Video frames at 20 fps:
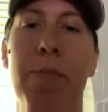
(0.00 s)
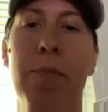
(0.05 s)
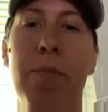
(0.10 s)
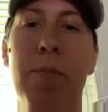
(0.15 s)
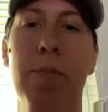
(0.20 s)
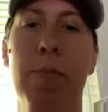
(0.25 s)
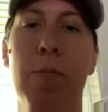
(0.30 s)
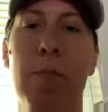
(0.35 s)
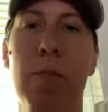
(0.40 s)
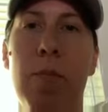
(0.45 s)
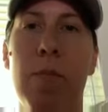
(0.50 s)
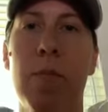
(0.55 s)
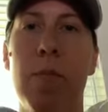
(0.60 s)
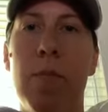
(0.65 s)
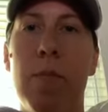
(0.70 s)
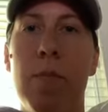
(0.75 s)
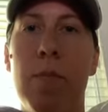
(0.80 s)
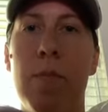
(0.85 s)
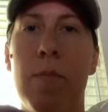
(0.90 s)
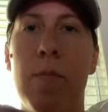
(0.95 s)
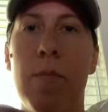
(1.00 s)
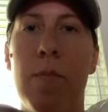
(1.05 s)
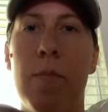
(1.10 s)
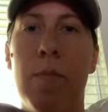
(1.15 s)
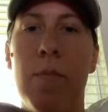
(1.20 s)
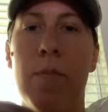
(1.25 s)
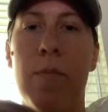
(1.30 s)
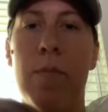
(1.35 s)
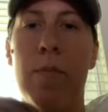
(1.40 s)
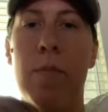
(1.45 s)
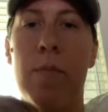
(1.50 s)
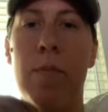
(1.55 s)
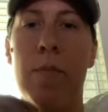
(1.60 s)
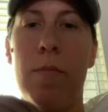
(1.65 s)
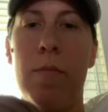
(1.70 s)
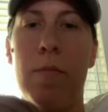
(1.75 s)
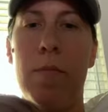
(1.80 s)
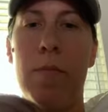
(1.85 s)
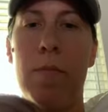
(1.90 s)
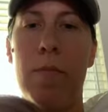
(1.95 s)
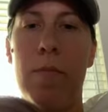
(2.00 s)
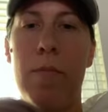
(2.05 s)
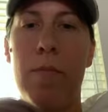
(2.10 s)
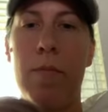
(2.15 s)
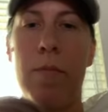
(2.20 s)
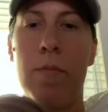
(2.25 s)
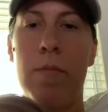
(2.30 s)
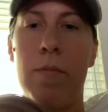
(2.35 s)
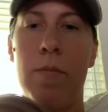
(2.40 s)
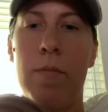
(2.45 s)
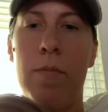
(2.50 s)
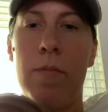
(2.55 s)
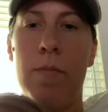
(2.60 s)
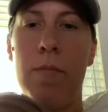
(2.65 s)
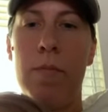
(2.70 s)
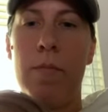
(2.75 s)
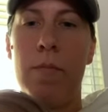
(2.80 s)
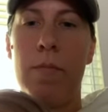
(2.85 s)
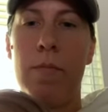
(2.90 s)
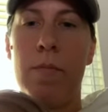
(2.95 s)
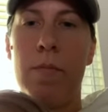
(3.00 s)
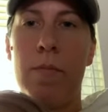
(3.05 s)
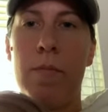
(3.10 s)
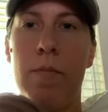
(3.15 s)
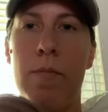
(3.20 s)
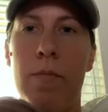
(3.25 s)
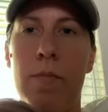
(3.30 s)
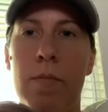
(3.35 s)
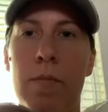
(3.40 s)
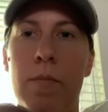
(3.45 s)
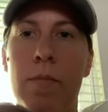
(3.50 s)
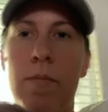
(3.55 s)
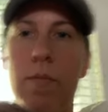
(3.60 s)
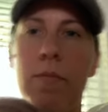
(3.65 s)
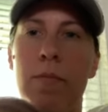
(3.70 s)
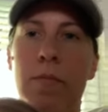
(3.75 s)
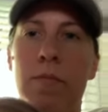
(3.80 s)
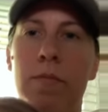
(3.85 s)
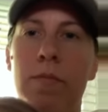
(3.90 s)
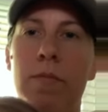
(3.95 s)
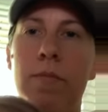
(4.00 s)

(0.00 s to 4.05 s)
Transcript: Nothing is said.